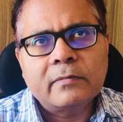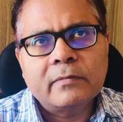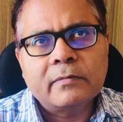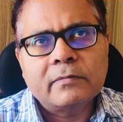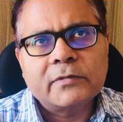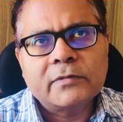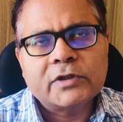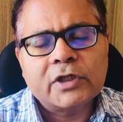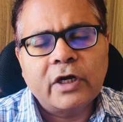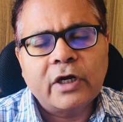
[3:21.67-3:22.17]

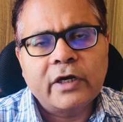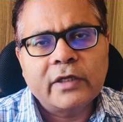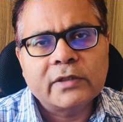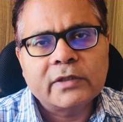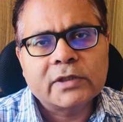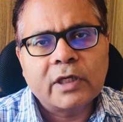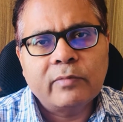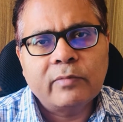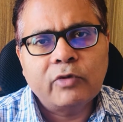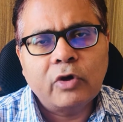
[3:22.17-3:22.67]
studying
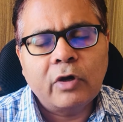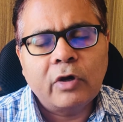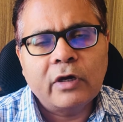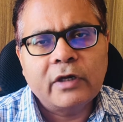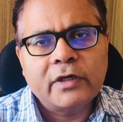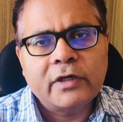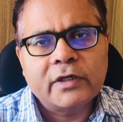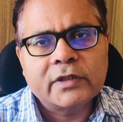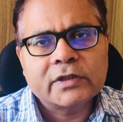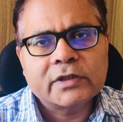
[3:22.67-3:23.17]
some
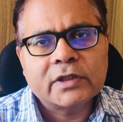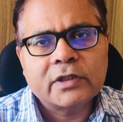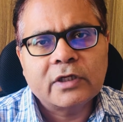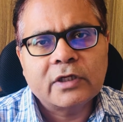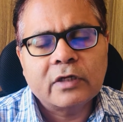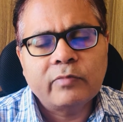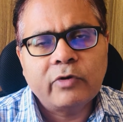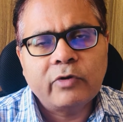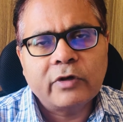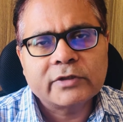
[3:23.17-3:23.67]
nonlinear signal
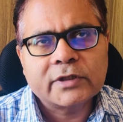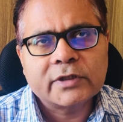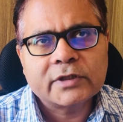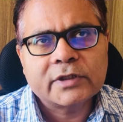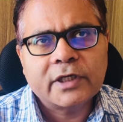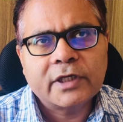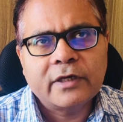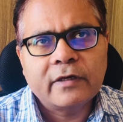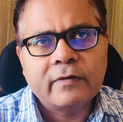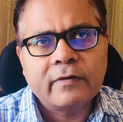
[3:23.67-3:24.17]

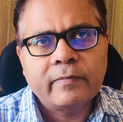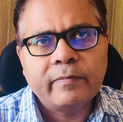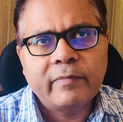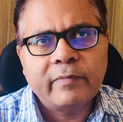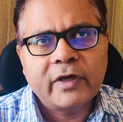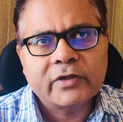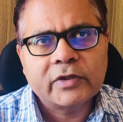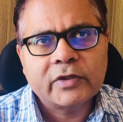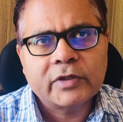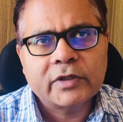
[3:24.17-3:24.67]
processing
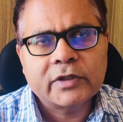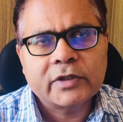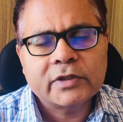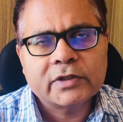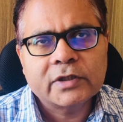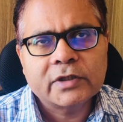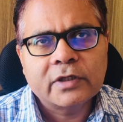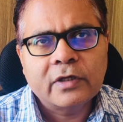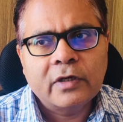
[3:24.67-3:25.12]
methods,